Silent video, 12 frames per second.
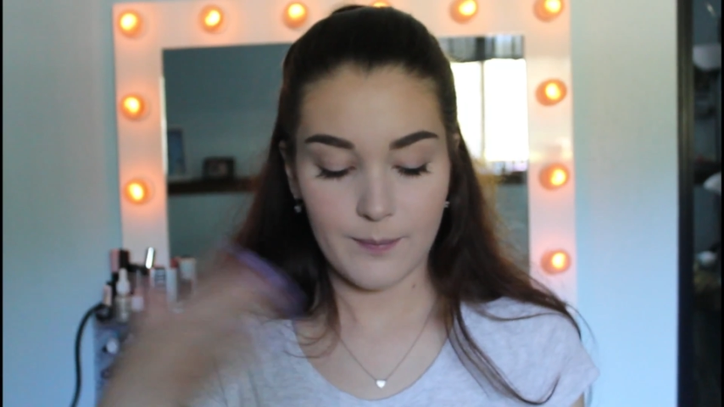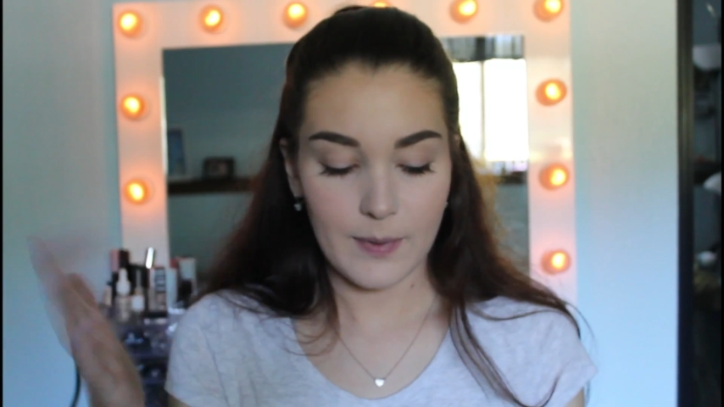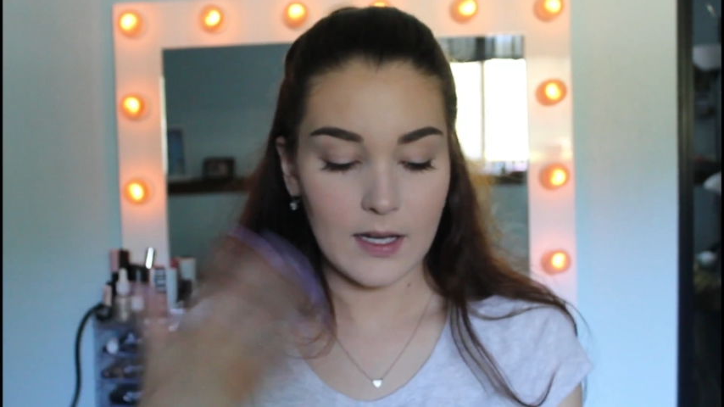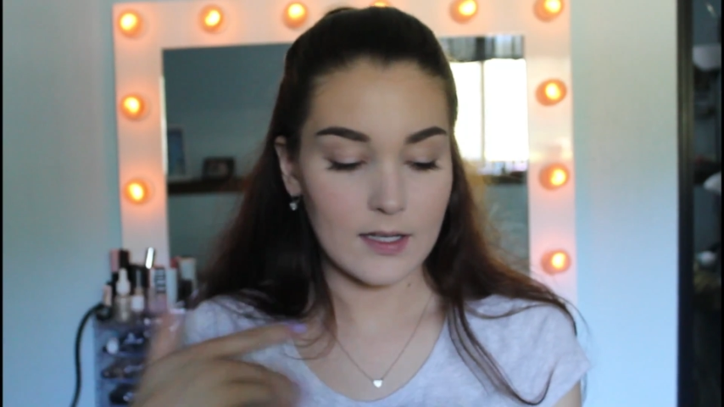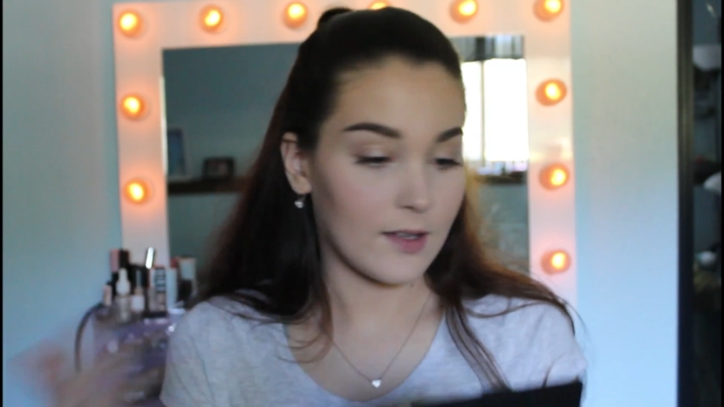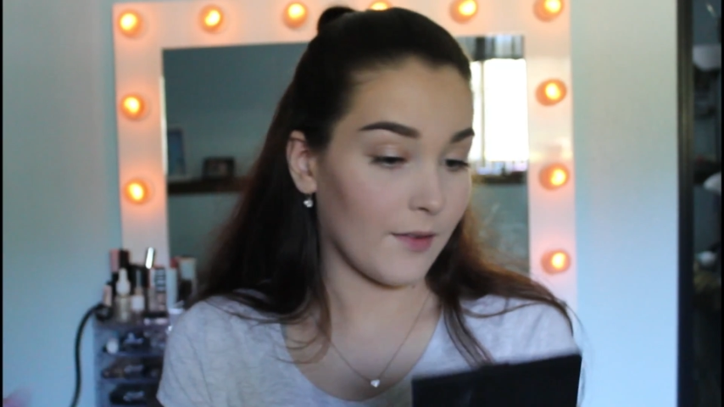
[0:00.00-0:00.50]

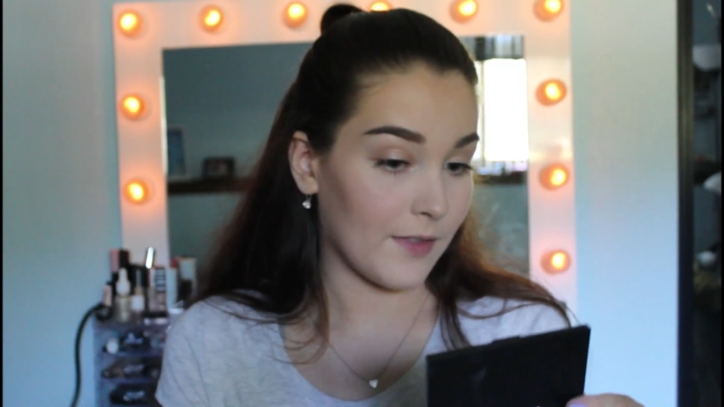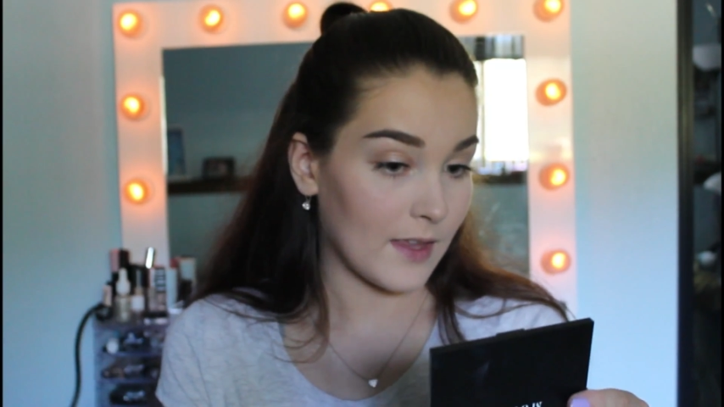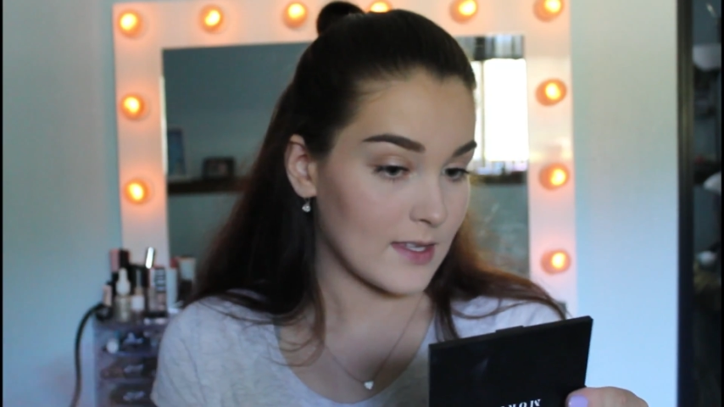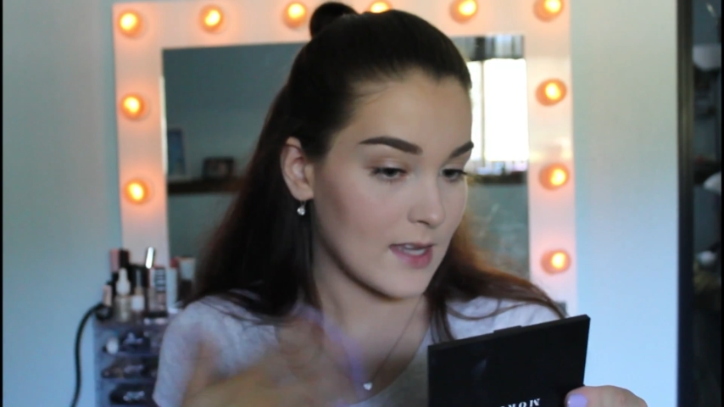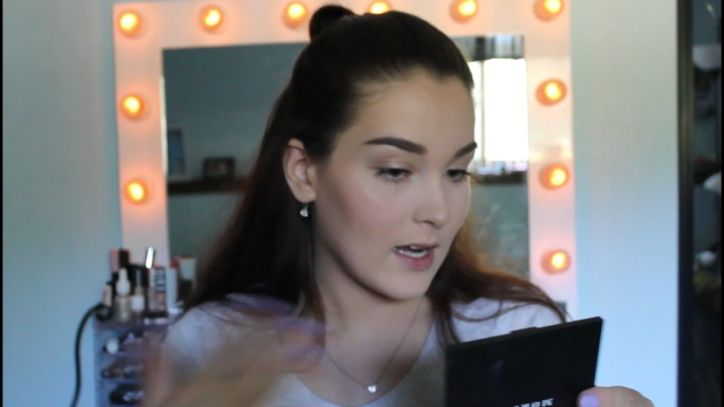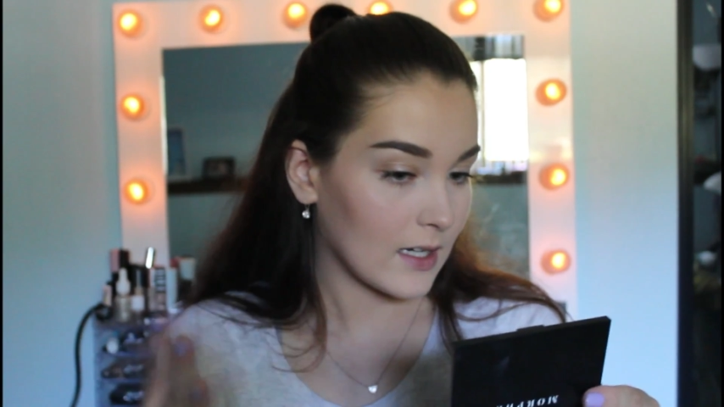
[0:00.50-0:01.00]
because of the
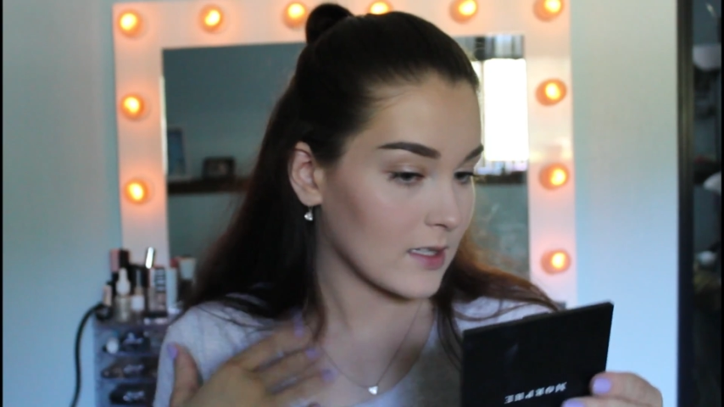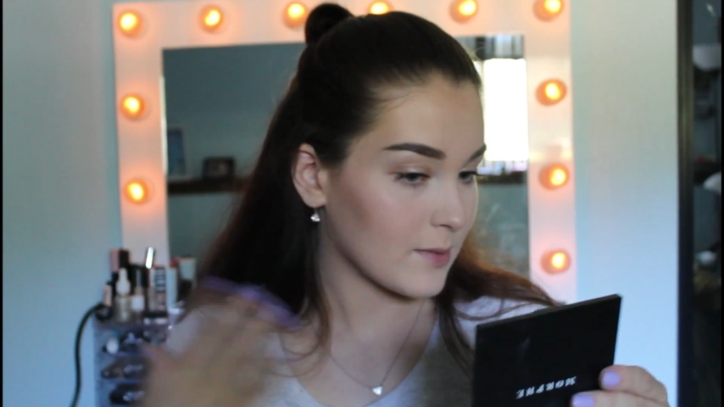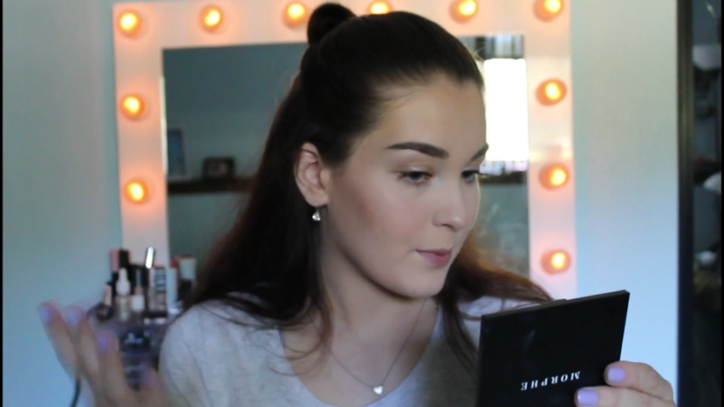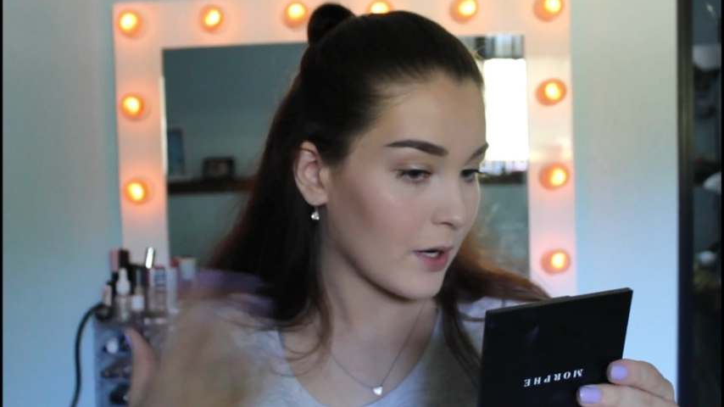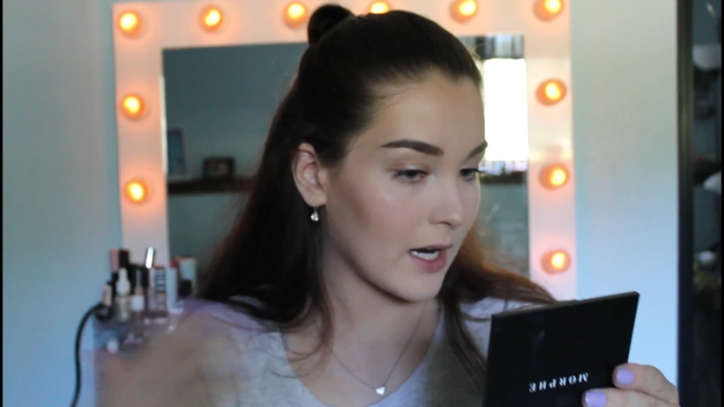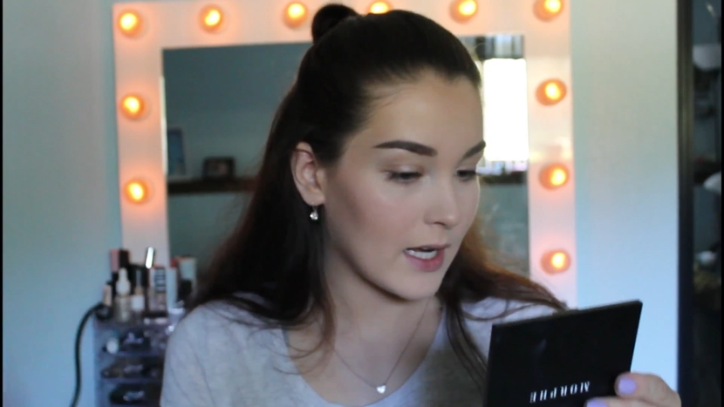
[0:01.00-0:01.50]
setting
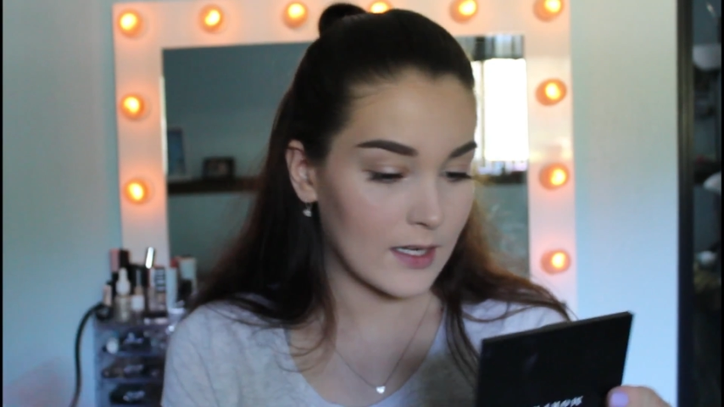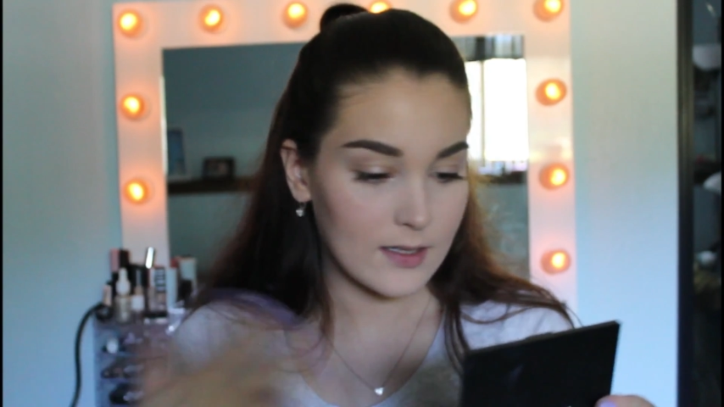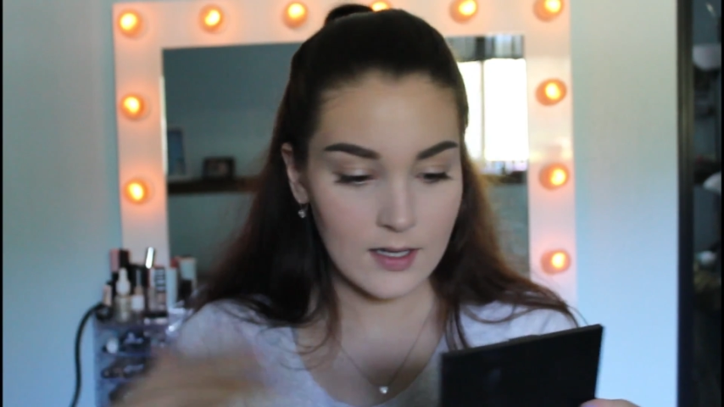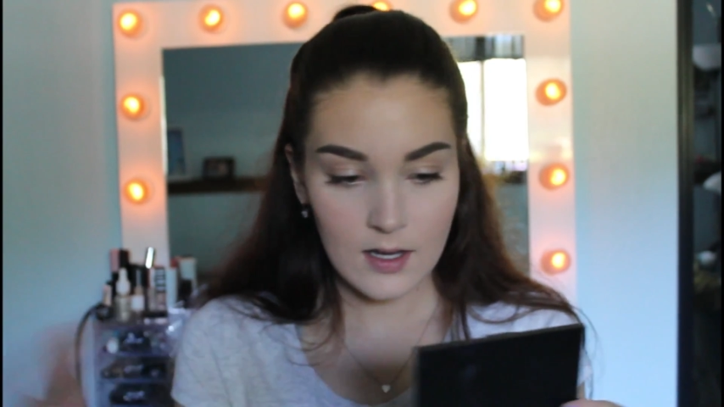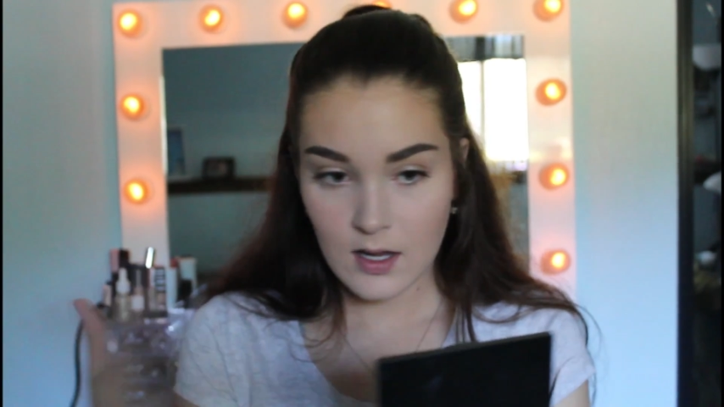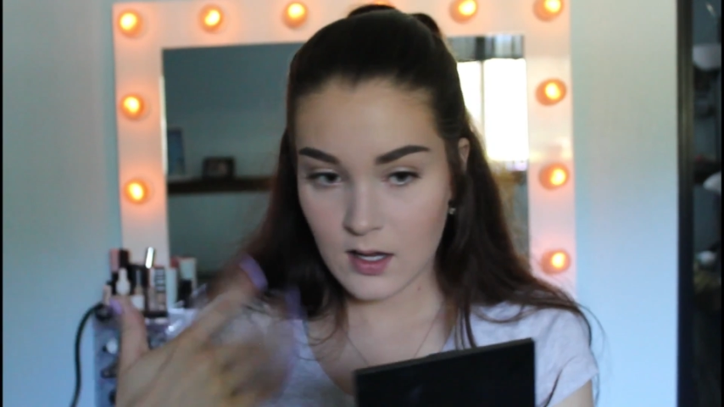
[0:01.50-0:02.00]

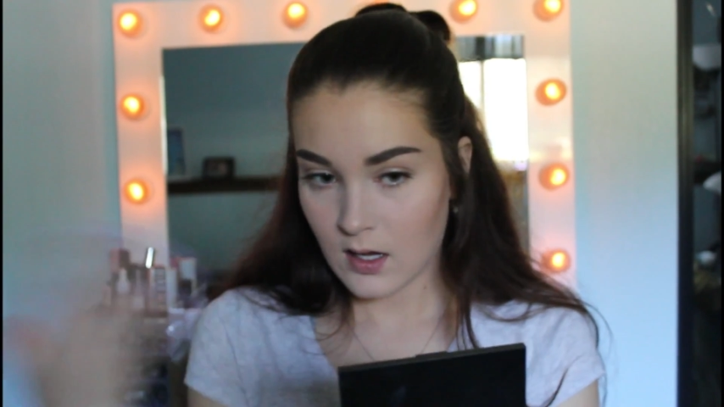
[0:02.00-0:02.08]
sprays.